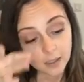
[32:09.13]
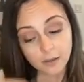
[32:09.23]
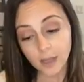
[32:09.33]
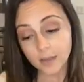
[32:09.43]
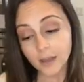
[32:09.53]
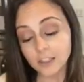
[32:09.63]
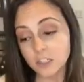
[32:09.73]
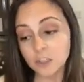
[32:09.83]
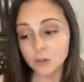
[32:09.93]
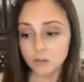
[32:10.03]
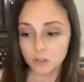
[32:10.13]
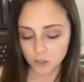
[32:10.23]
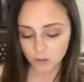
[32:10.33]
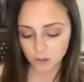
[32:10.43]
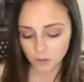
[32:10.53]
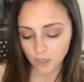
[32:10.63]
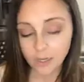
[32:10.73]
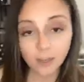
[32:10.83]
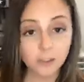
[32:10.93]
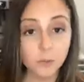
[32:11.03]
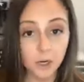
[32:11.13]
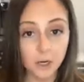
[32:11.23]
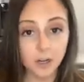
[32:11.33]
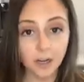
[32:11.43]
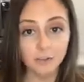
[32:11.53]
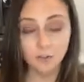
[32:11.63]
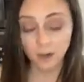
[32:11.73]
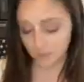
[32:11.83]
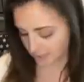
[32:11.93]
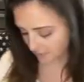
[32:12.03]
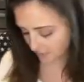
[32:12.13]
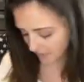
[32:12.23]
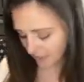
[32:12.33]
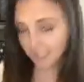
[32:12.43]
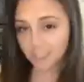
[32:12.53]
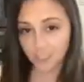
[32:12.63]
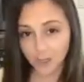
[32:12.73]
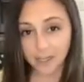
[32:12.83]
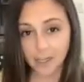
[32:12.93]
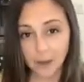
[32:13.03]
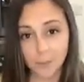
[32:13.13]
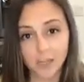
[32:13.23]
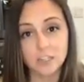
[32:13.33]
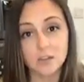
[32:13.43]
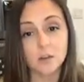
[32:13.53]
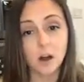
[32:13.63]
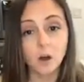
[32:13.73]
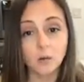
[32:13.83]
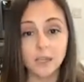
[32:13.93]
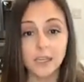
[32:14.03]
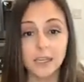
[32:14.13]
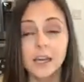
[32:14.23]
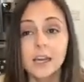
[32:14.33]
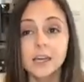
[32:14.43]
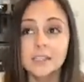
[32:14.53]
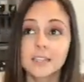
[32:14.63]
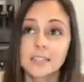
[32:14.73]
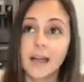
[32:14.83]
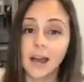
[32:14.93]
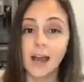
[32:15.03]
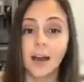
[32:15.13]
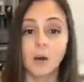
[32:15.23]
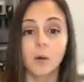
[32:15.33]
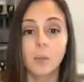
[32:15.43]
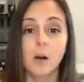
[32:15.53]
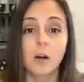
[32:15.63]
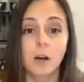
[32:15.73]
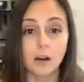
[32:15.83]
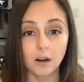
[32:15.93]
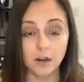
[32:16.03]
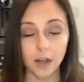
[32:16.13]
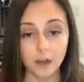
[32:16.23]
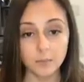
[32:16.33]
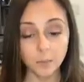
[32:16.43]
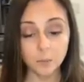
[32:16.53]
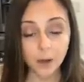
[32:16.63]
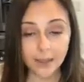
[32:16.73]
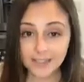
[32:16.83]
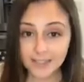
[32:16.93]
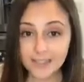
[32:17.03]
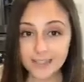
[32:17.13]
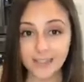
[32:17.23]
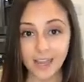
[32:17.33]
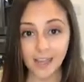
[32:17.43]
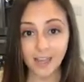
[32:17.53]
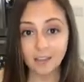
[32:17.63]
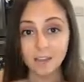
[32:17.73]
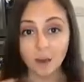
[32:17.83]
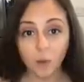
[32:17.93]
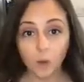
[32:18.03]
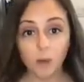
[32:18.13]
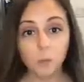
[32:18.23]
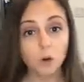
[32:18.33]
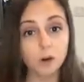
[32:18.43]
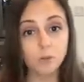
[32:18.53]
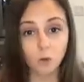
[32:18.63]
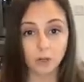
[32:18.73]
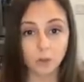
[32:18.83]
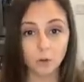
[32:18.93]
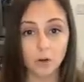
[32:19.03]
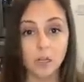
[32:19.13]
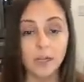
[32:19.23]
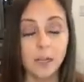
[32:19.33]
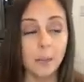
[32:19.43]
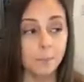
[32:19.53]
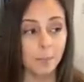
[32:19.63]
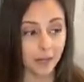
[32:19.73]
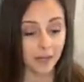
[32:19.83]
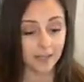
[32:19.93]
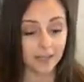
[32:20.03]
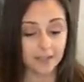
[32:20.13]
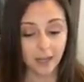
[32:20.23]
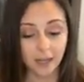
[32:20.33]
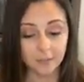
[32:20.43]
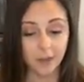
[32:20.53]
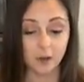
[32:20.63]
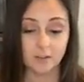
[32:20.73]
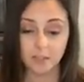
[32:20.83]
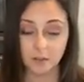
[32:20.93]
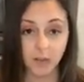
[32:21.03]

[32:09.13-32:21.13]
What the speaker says: like, that just goes to show you another perk of Farmasi being an integrated company. So not only does that help our prices stay lower, more affordable, but it also